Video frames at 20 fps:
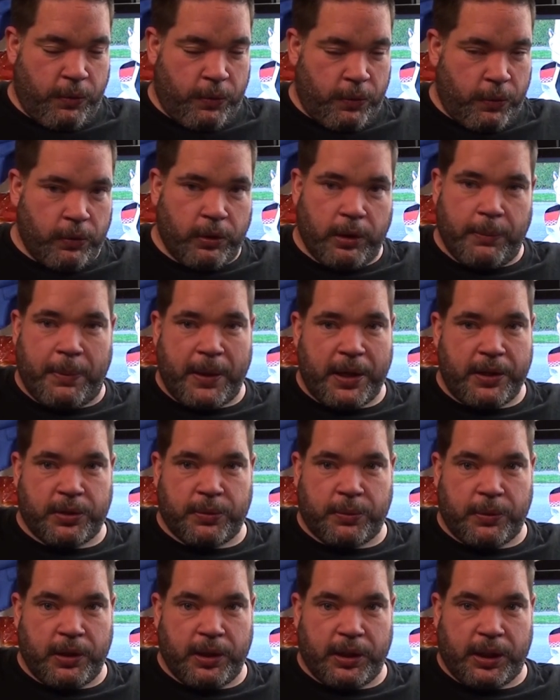all the
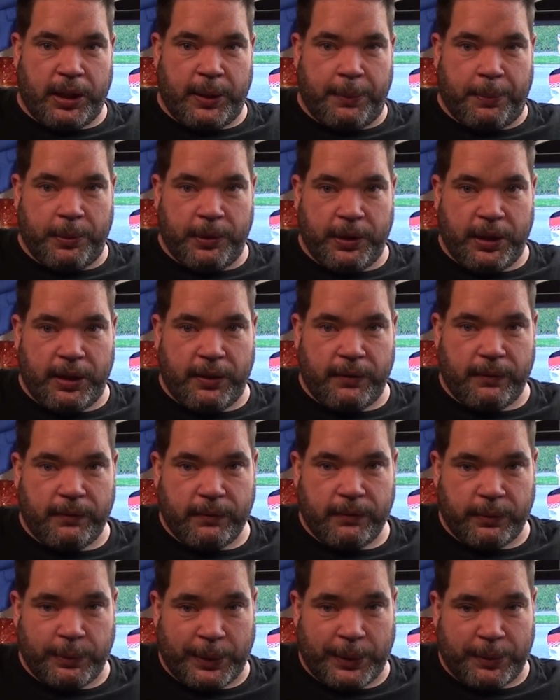bench work he put in
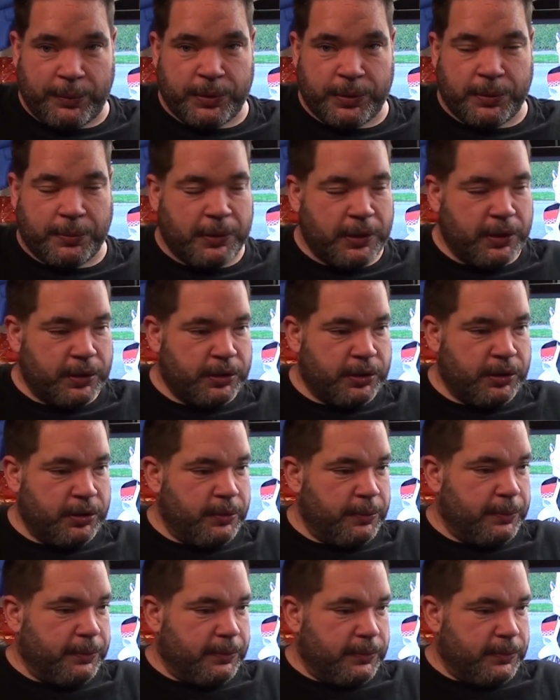from it was a
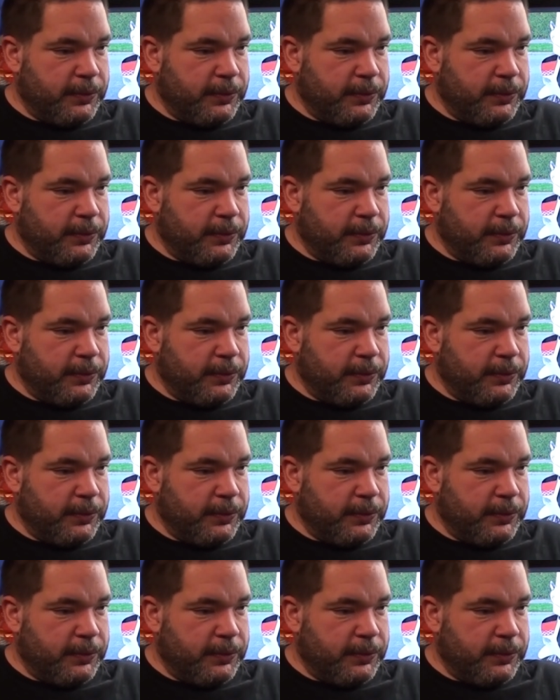workshop.